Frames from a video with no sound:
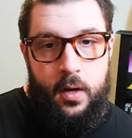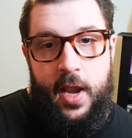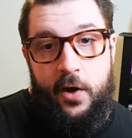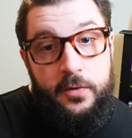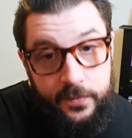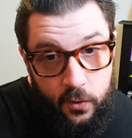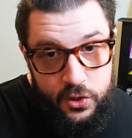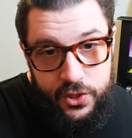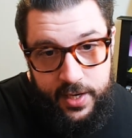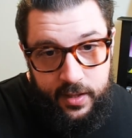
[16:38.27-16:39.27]
Now,
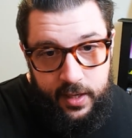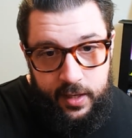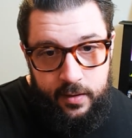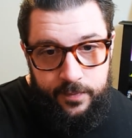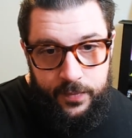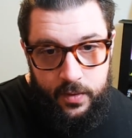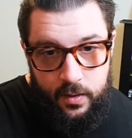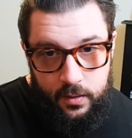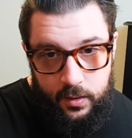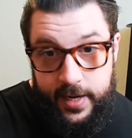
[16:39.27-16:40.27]
unfortunately,
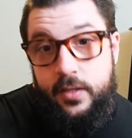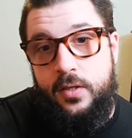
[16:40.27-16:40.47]
late